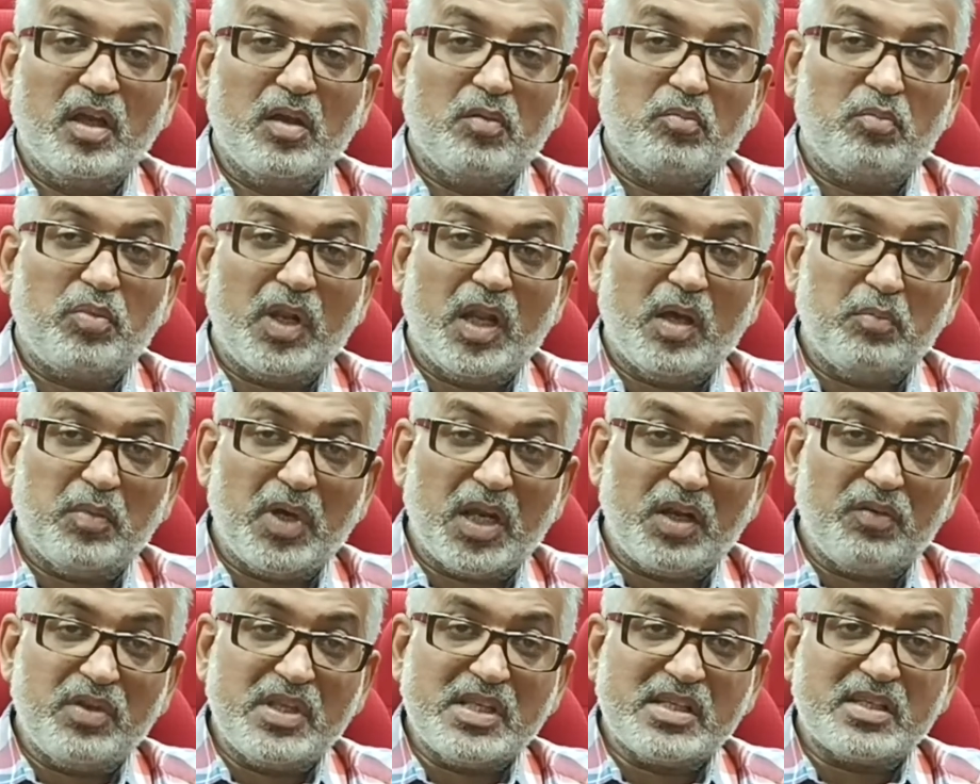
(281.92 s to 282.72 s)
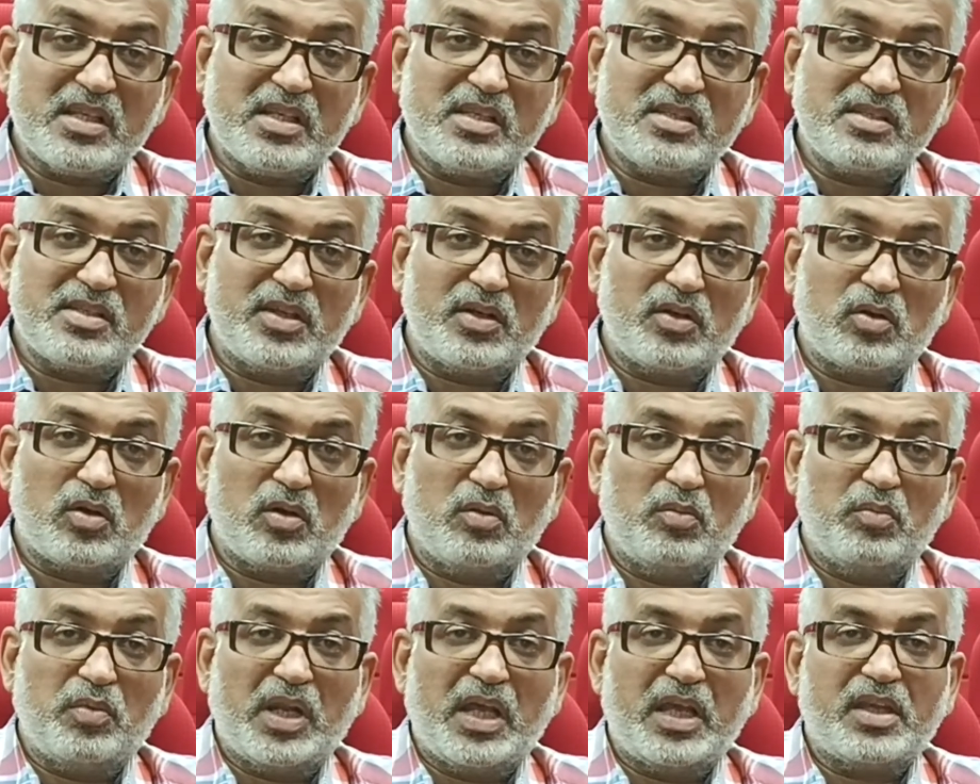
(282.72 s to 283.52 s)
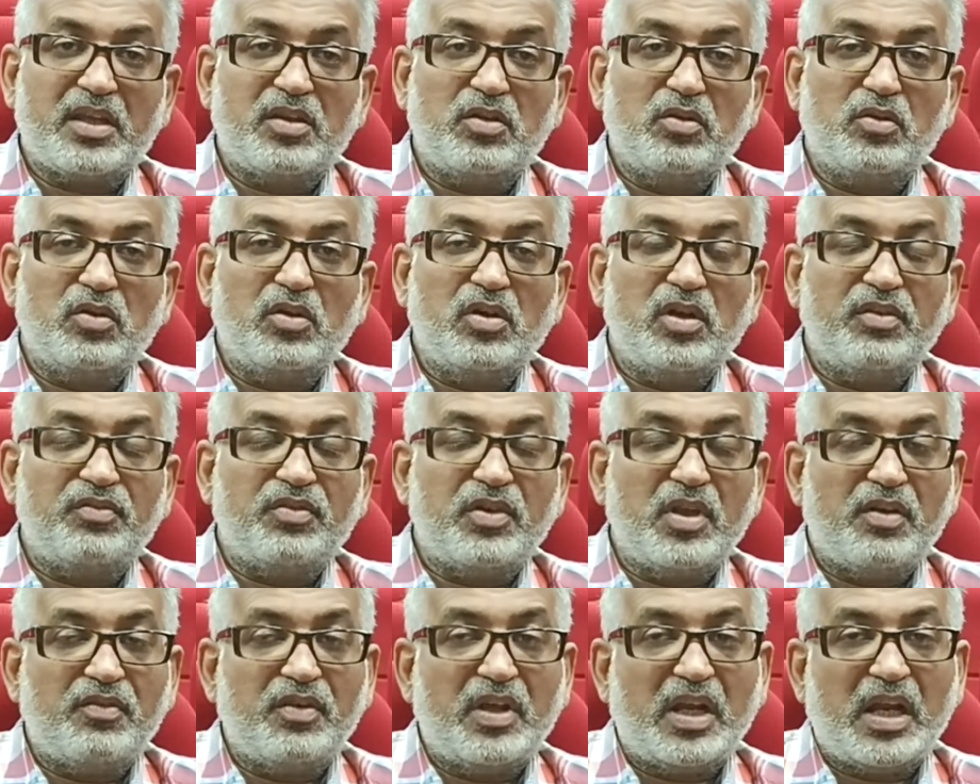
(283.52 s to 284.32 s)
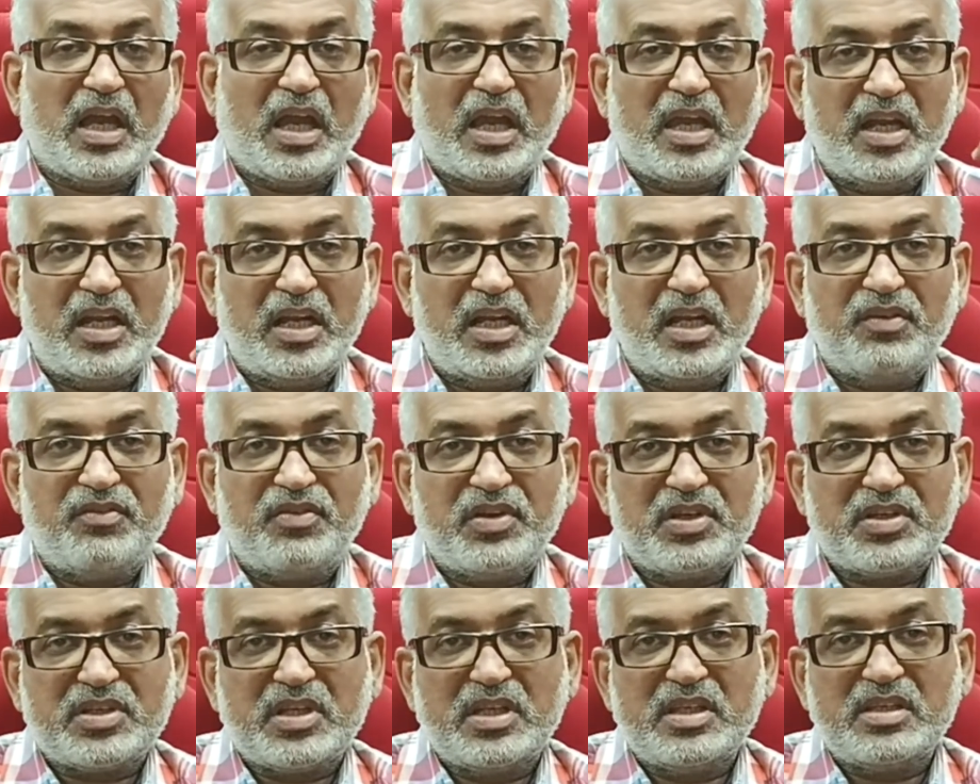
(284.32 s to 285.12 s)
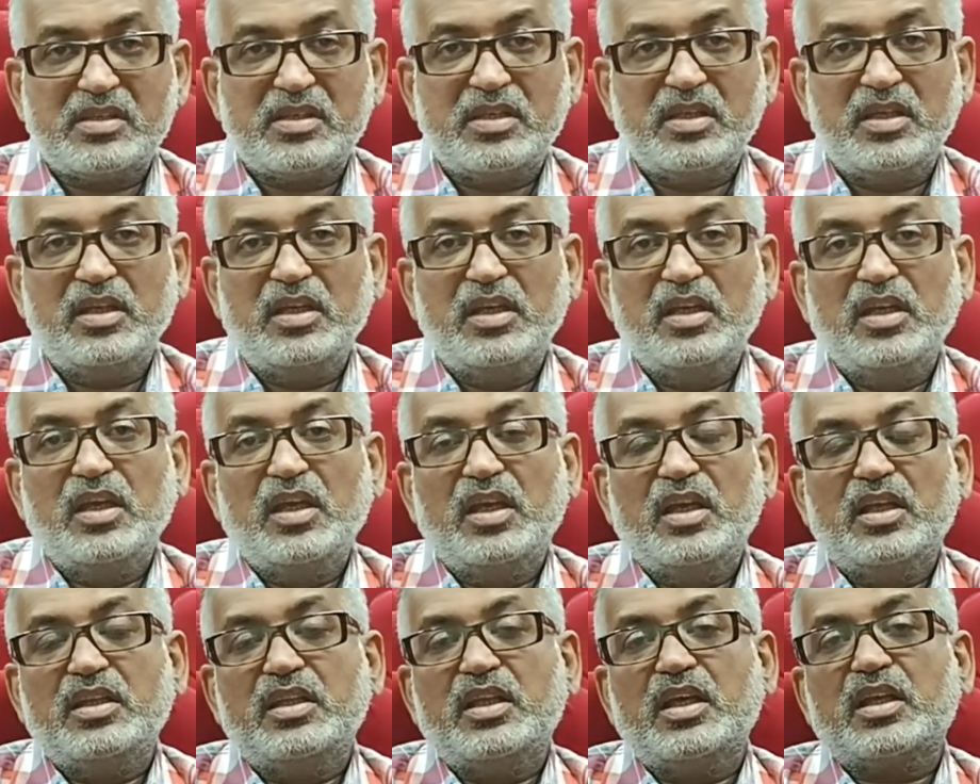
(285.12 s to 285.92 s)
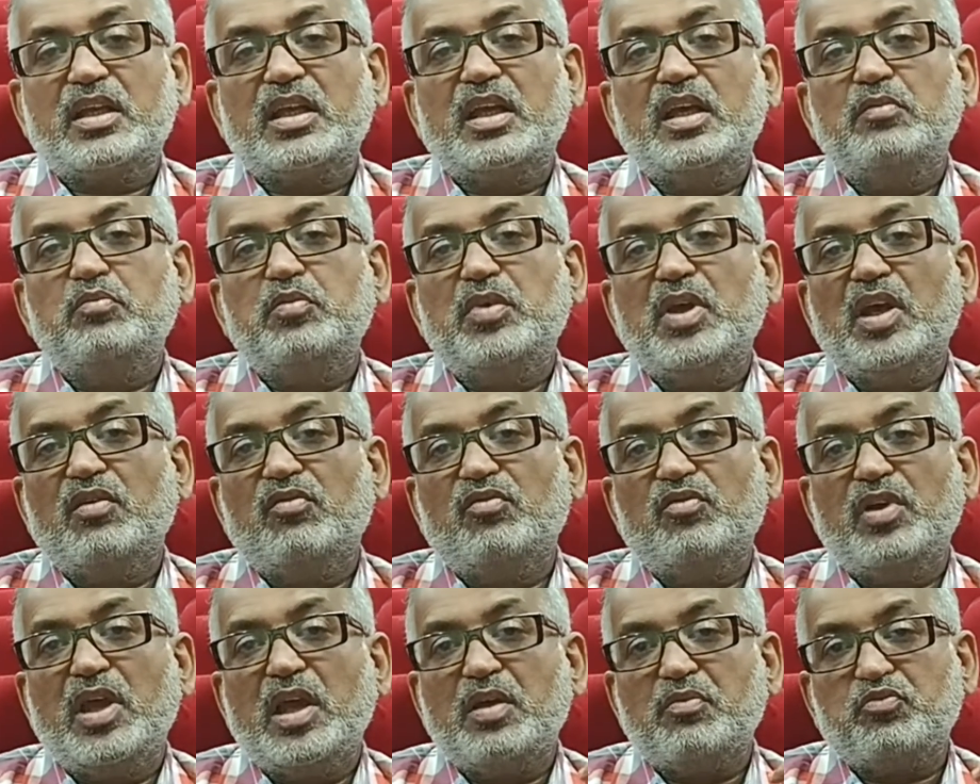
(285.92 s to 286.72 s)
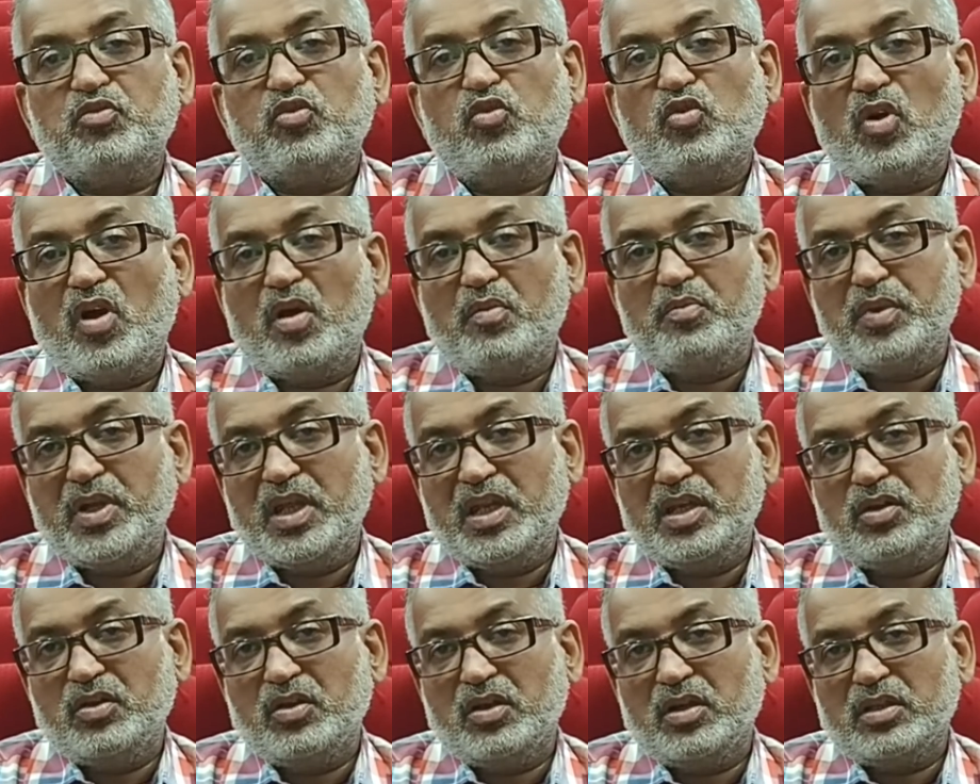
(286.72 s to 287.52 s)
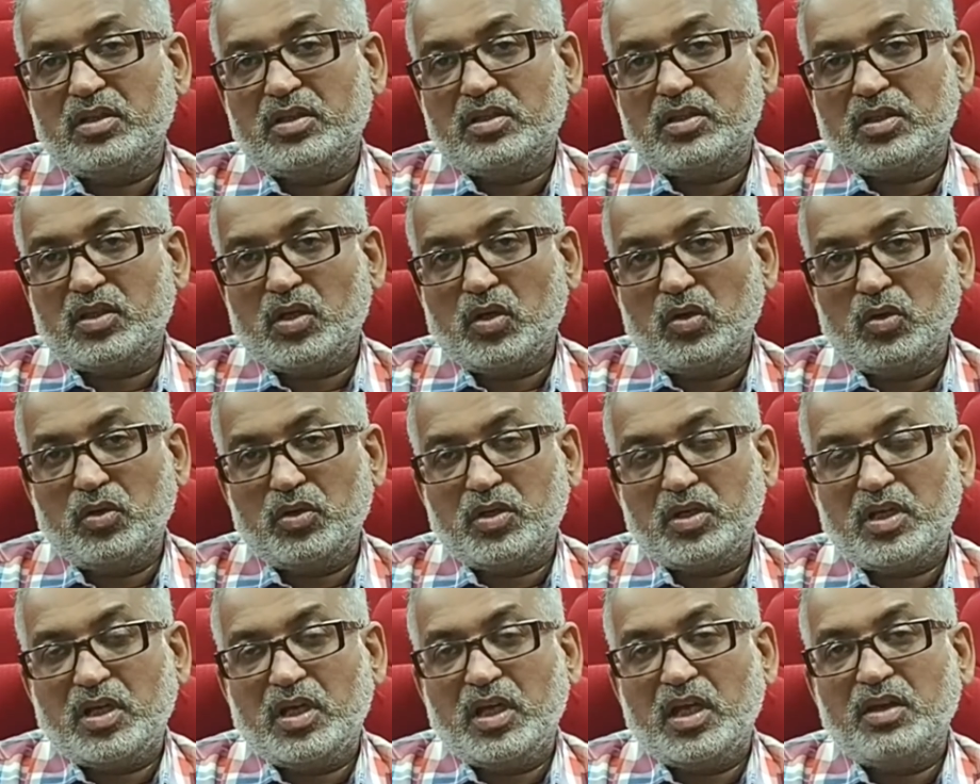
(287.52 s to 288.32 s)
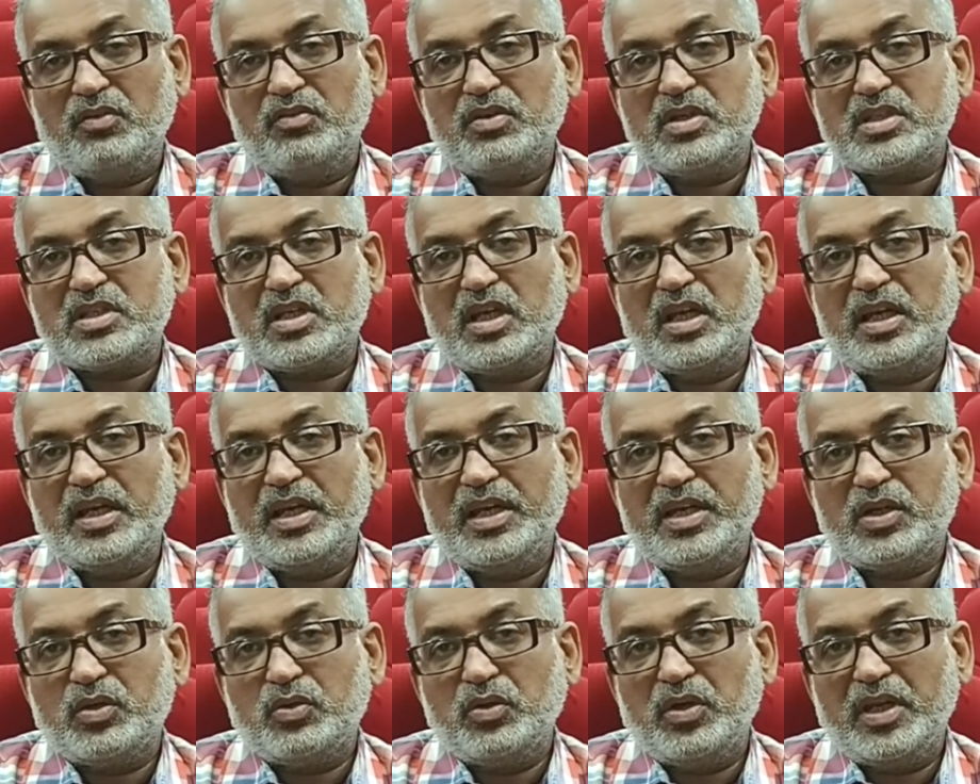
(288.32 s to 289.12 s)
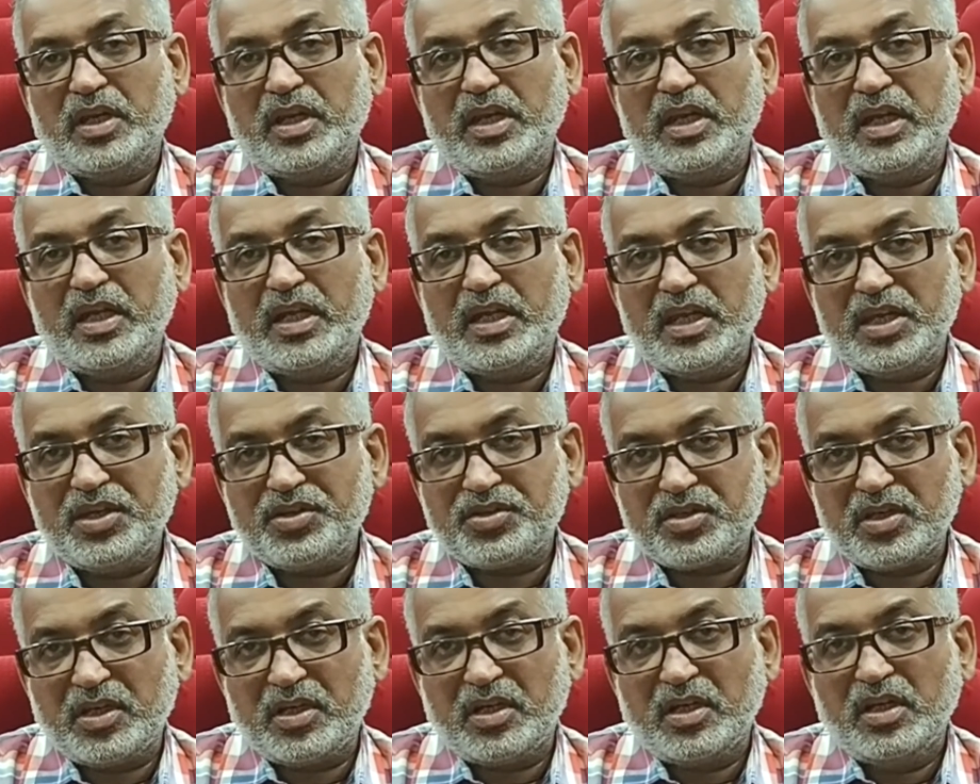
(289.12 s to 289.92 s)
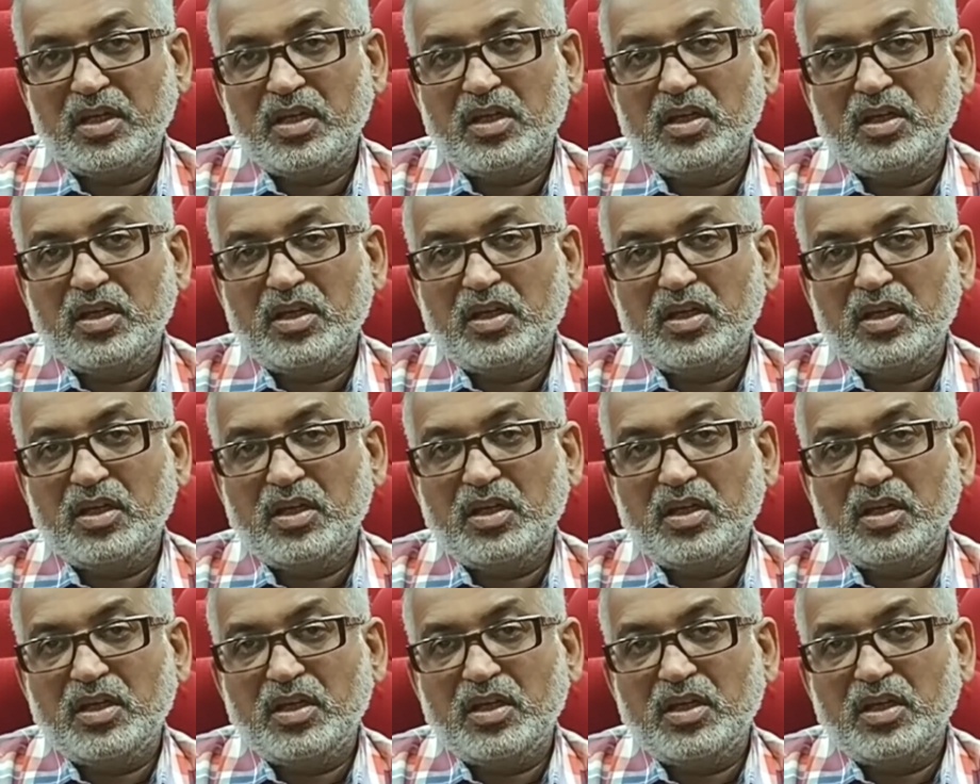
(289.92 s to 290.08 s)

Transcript: Plummer Vinson syndrome, like you know, if you have an iron deficiency, there can be a wave formed in your throat and which can lead to an irritation.